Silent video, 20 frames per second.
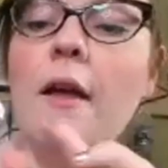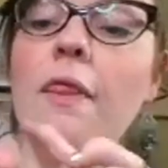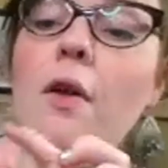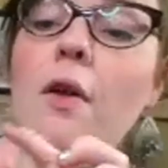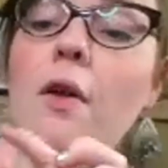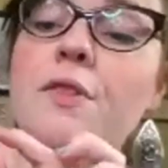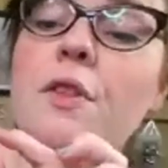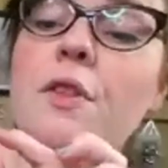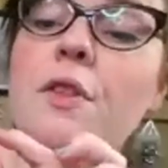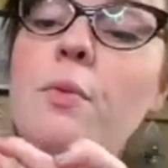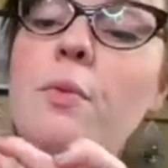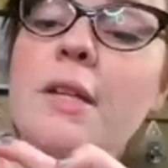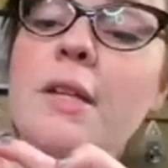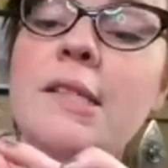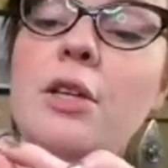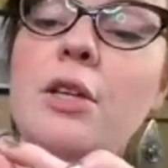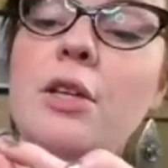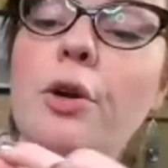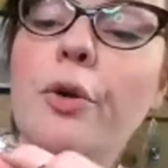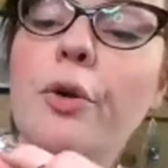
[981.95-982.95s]
those are the ones
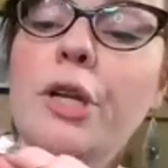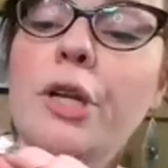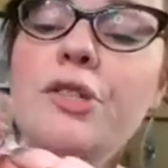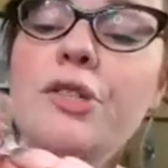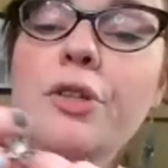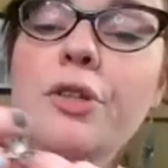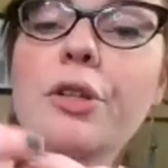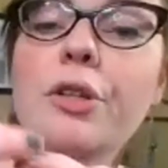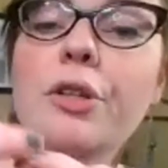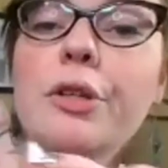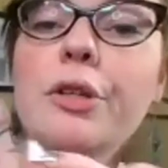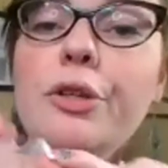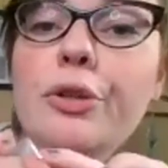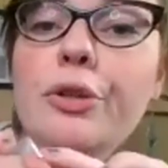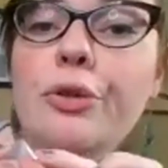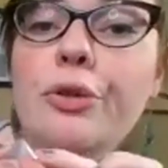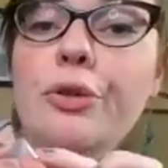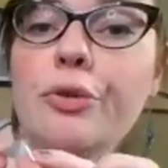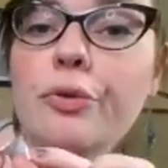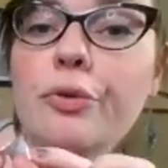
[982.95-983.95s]
that you're going to
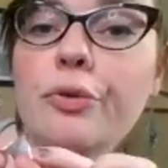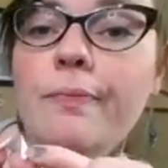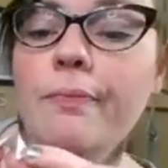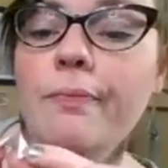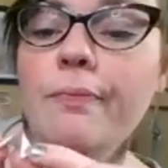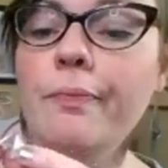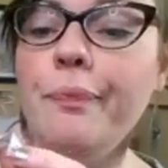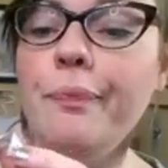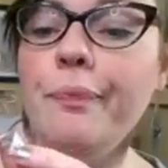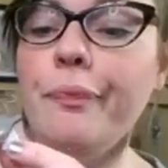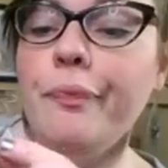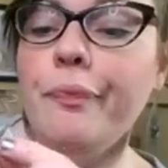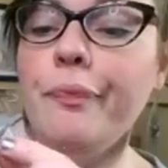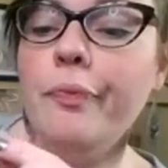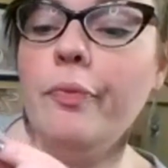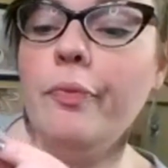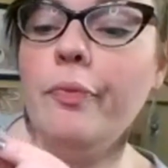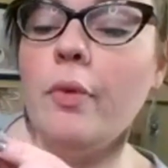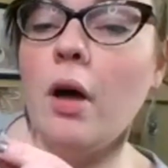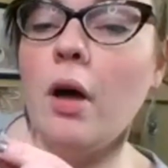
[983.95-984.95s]
glue
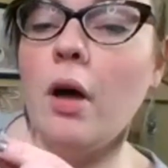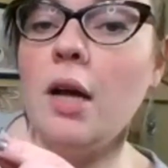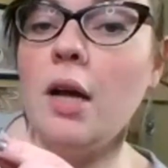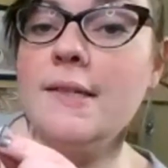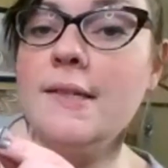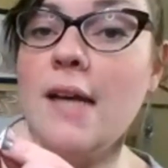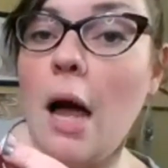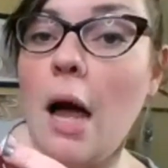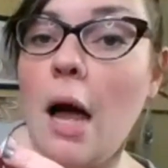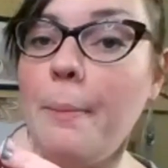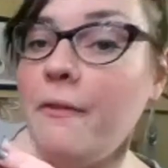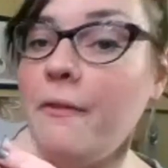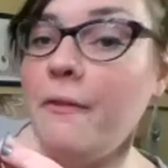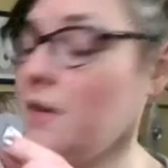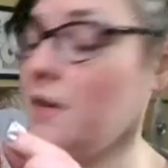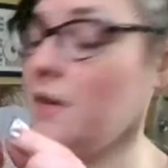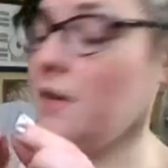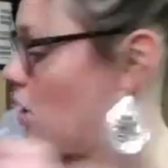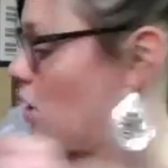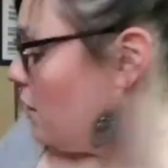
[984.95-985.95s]
on top of each